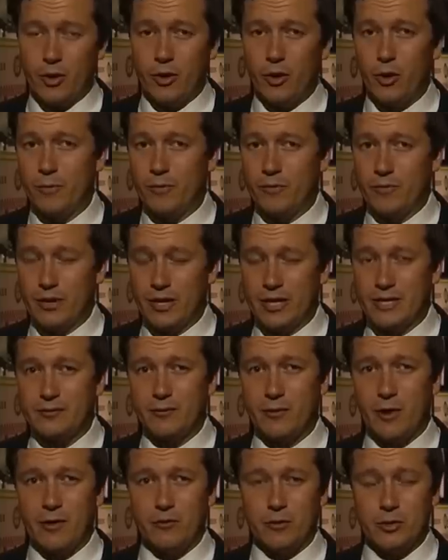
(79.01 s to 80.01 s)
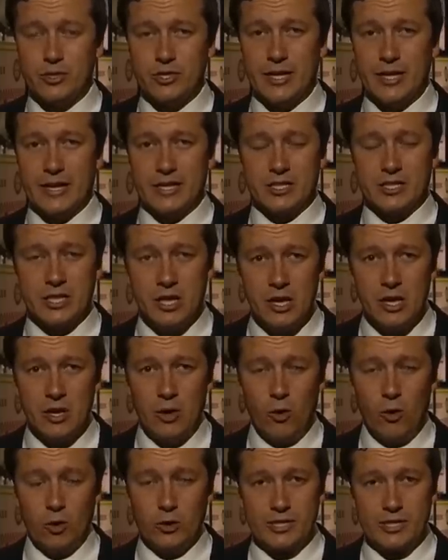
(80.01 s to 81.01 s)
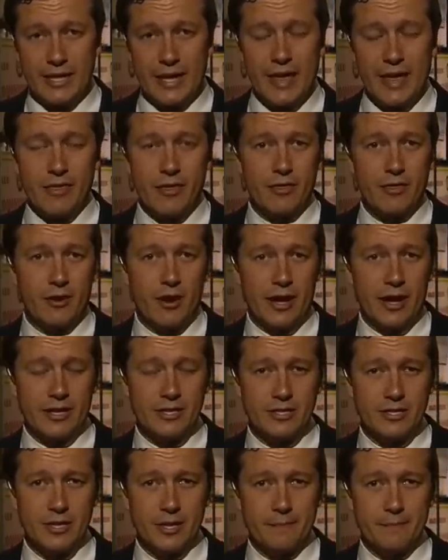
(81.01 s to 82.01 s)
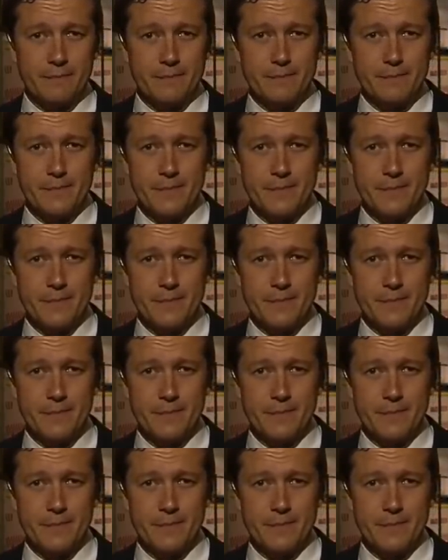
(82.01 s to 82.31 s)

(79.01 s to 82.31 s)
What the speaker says: were a group of at least 5 or 6 altogether that I could see.